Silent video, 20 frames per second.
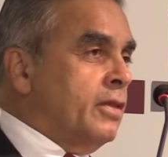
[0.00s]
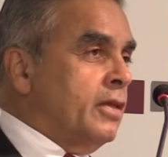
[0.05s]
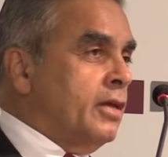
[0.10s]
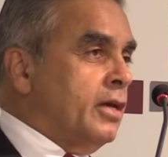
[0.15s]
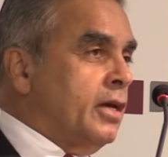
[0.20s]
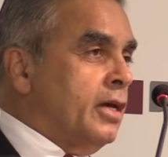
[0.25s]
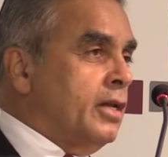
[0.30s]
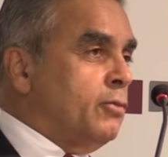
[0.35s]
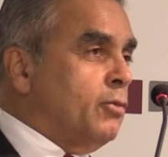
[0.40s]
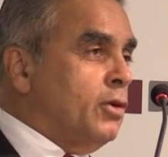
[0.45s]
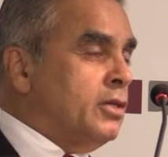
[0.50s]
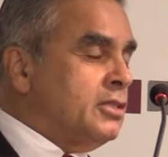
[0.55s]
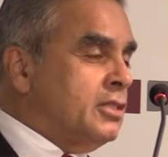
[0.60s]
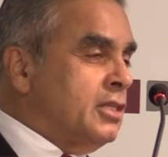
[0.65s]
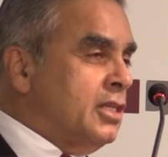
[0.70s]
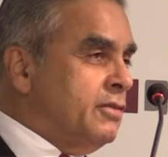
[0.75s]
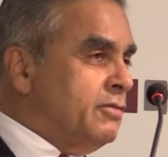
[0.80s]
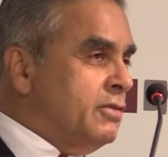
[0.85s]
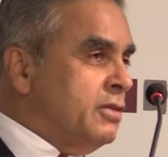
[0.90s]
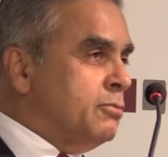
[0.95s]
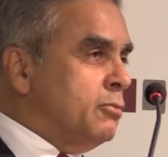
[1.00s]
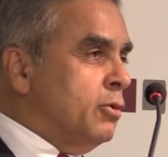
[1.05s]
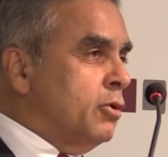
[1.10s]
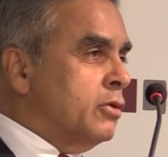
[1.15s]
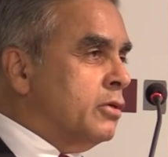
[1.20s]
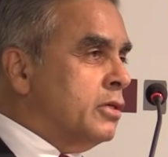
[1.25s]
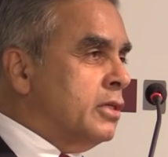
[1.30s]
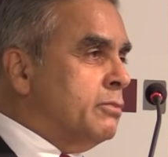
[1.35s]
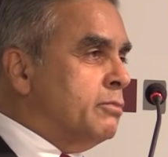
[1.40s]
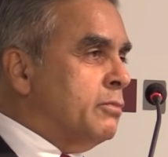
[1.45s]
And what's even more
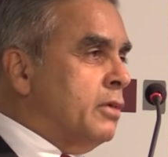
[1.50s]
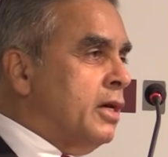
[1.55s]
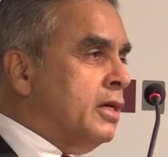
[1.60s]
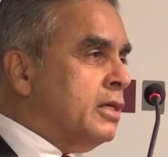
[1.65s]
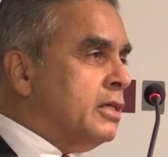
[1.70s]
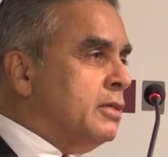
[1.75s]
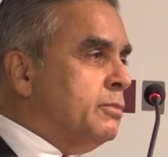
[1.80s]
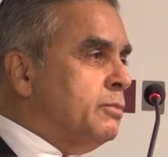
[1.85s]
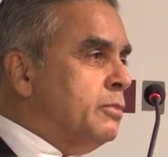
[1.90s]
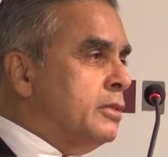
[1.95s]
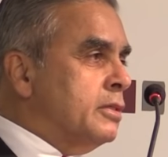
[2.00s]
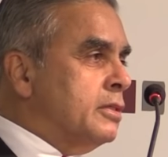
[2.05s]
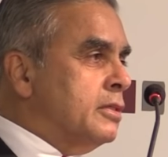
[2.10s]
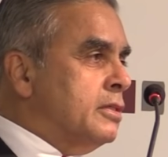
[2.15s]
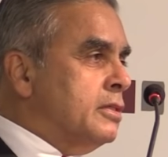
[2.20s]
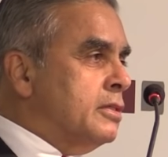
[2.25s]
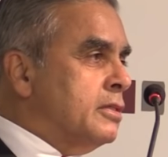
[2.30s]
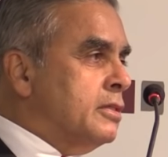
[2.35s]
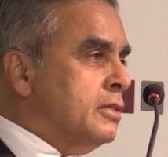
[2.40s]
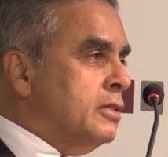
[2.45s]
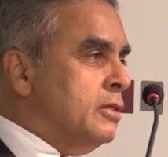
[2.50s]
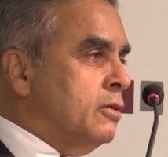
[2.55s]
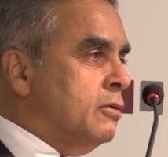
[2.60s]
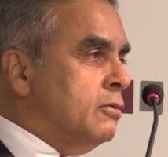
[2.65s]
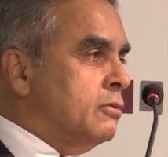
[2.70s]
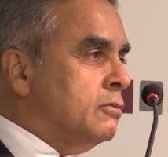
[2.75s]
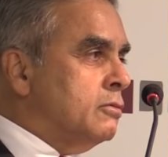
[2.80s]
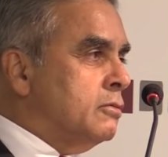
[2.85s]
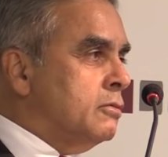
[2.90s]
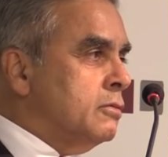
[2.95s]
remarkable is, you
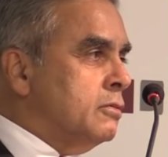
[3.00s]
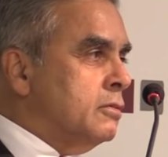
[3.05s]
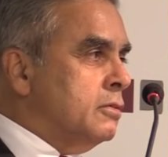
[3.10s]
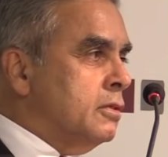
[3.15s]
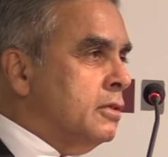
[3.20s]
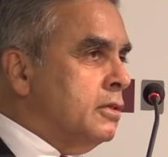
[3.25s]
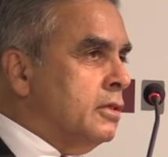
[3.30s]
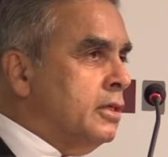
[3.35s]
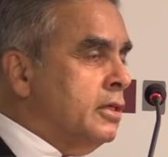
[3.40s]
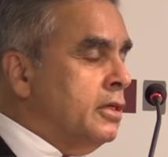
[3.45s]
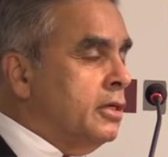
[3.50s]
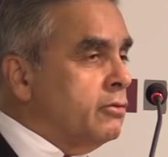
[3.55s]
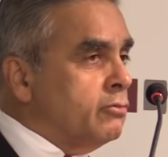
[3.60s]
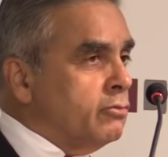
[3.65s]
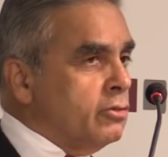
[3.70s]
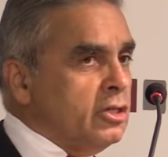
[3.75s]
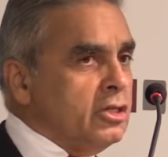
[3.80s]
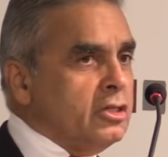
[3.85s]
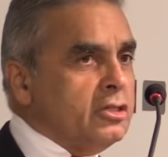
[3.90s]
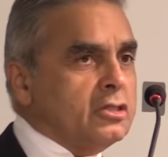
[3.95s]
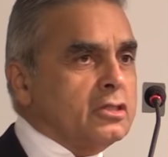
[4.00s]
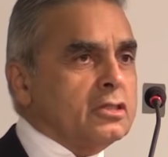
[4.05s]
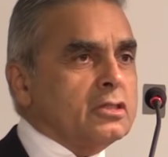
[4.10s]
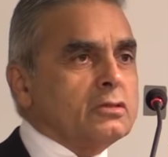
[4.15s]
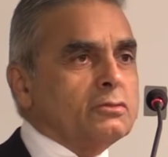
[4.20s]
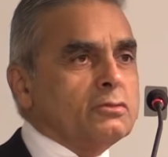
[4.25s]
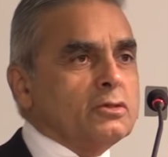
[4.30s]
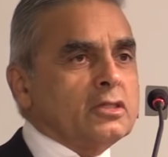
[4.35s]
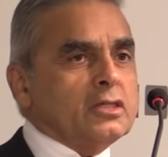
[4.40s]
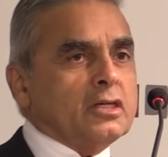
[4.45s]
know, in a
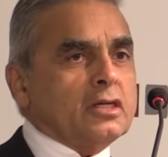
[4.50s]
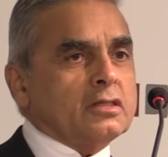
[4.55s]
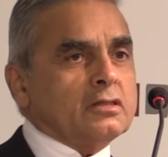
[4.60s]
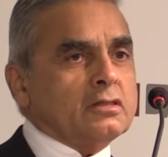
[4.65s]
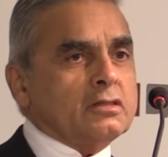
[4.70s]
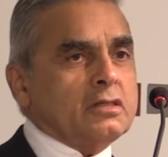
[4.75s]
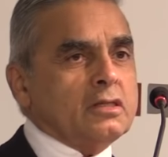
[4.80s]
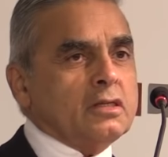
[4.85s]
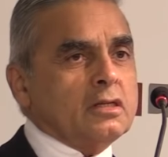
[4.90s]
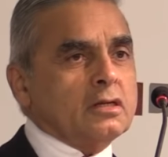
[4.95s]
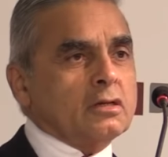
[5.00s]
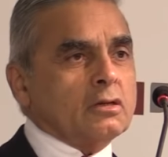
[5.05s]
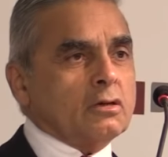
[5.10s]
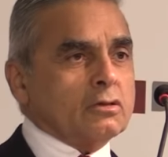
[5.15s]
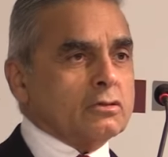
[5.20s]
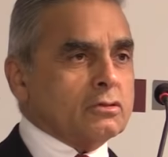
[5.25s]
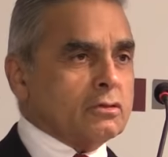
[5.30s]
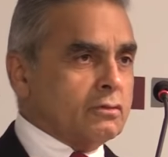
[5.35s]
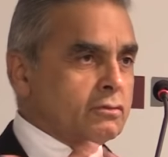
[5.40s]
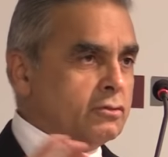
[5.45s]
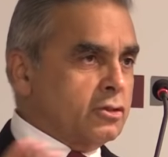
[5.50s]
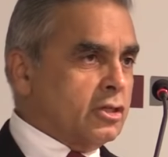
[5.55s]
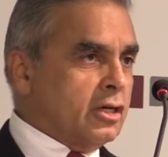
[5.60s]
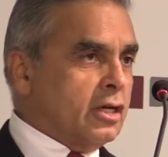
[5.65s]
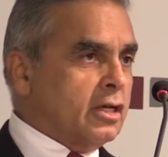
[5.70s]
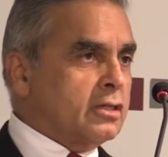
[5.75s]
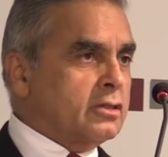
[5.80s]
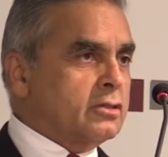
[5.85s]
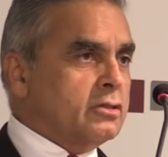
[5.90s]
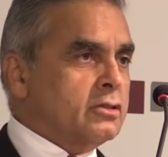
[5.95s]
region which has seen lots of
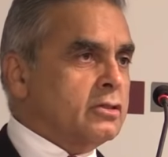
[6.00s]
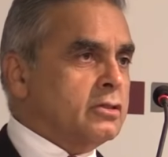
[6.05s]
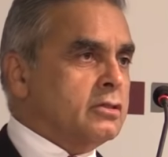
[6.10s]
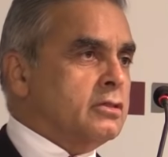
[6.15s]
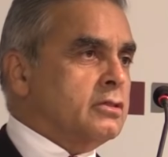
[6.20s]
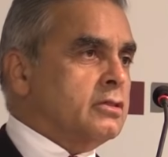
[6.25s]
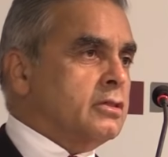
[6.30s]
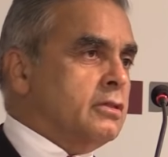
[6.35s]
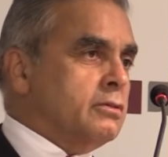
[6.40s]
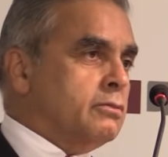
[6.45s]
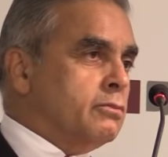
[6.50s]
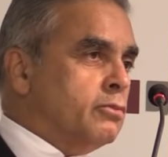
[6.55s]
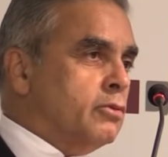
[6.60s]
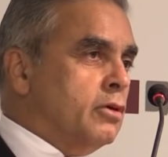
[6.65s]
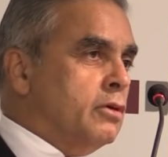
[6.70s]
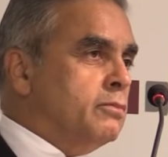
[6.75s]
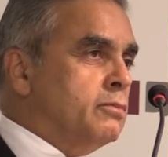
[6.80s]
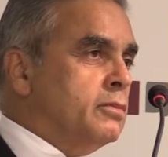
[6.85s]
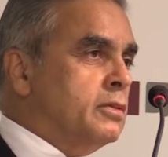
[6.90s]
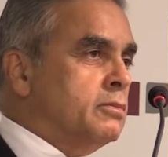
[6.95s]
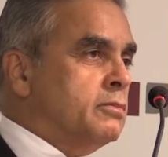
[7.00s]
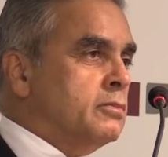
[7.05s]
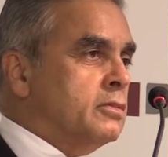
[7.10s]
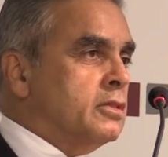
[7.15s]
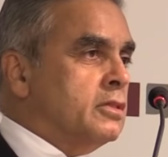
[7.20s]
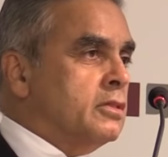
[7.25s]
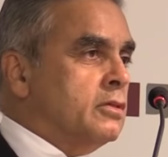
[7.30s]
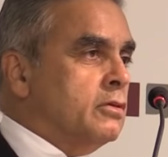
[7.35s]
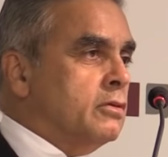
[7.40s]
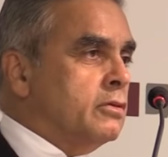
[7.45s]
challenges and problems
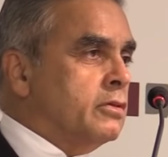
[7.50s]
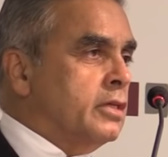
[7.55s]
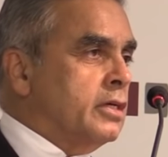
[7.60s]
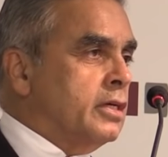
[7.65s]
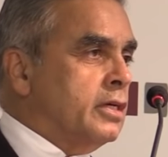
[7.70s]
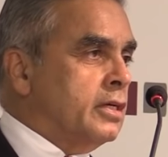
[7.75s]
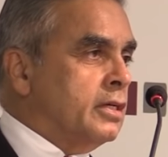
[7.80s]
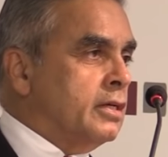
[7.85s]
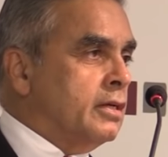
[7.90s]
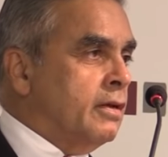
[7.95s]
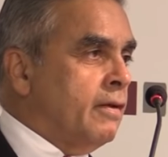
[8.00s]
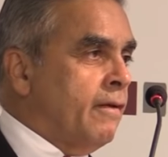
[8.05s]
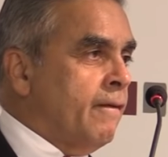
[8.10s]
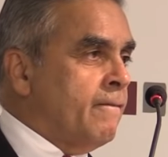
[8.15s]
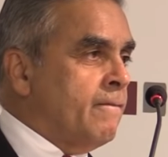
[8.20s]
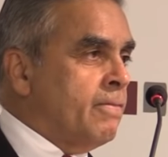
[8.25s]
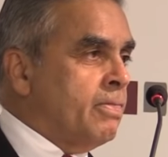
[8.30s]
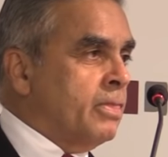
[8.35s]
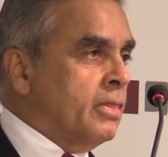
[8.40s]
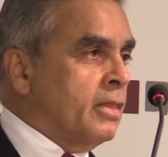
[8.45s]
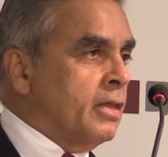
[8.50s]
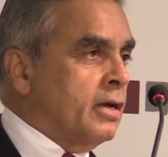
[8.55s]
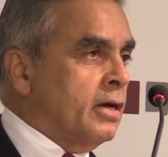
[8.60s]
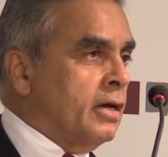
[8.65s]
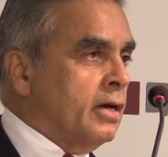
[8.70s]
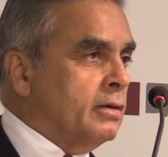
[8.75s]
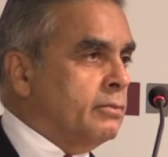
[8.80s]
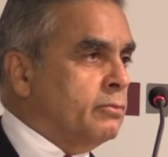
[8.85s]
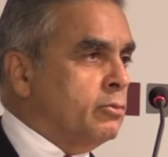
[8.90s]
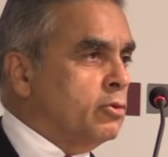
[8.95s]
and all that,
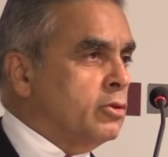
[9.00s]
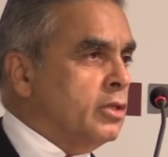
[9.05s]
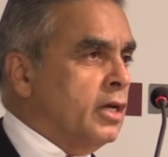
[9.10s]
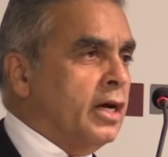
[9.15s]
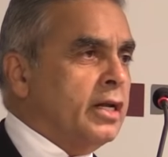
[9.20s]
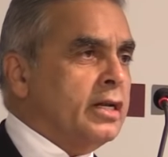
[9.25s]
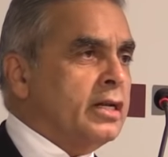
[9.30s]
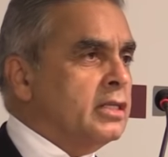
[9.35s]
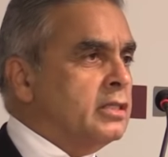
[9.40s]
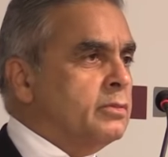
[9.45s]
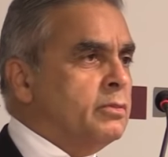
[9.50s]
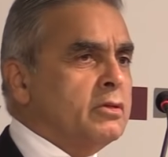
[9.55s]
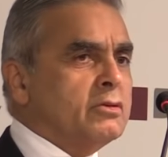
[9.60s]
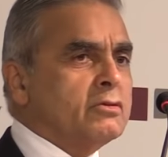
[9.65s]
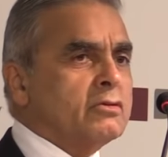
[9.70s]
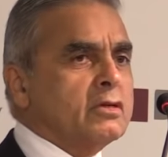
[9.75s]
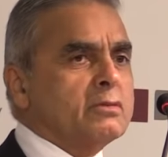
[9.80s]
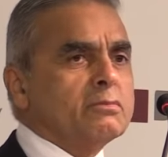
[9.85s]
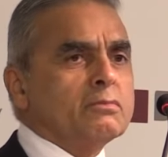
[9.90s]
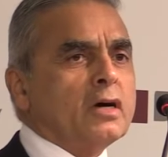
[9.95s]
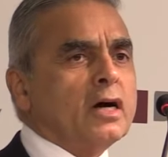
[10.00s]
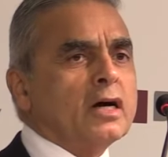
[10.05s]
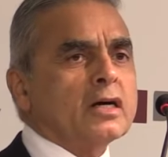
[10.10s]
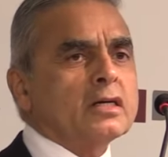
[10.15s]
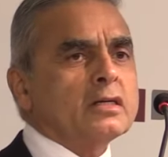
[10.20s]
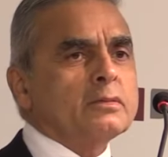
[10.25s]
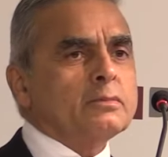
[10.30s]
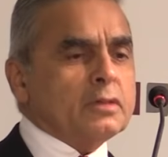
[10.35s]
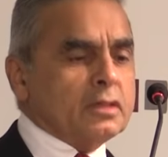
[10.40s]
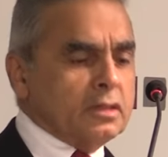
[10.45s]
Bhutan has been
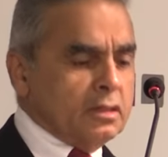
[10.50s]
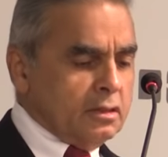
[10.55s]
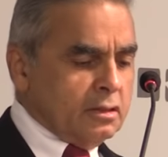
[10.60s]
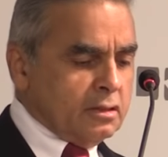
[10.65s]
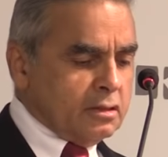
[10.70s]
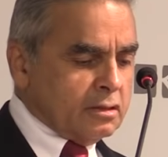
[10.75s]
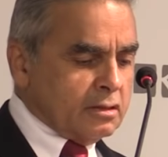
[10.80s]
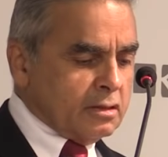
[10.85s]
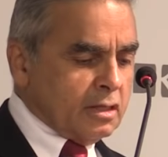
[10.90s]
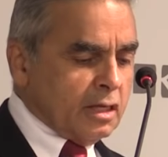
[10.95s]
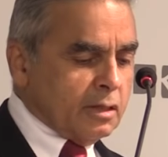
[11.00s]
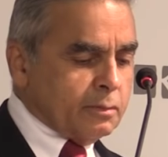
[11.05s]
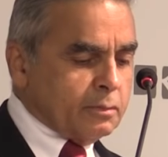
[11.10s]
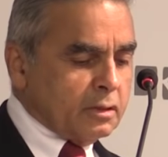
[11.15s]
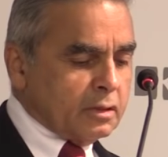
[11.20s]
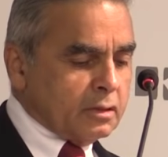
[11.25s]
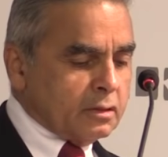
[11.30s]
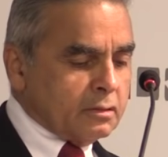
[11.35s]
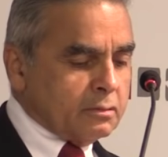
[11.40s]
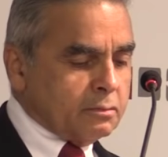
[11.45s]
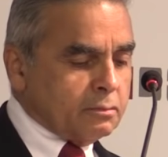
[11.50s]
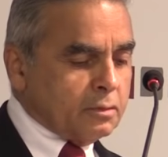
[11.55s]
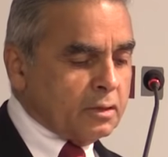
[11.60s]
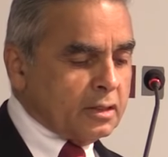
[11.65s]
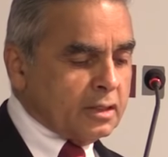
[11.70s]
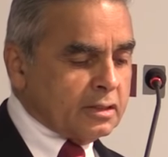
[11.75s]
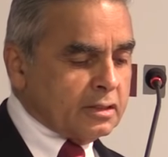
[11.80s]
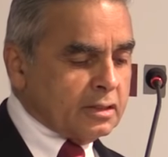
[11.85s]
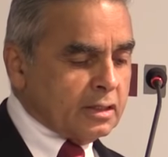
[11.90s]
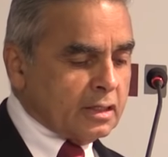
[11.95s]
remarkably stable
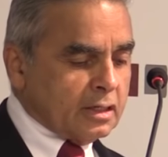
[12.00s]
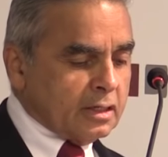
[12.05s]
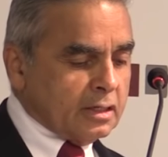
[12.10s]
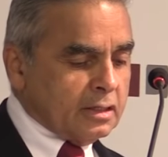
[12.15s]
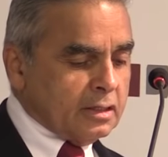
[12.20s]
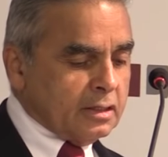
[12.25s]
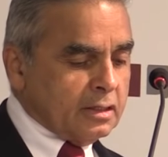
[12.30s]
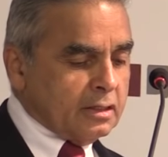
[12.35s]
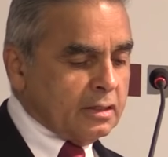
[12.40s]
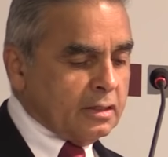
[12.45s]
politically.